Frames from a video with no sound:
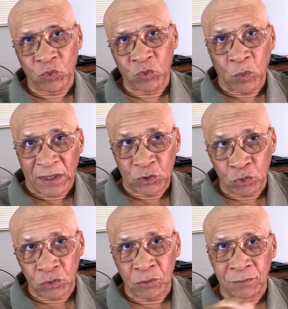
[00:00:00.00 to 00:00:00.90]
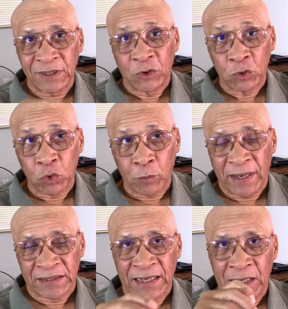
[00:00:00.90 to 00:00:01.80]
What to do. They're not going to
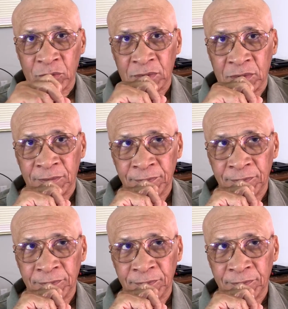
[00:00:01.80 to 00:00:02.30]
back down.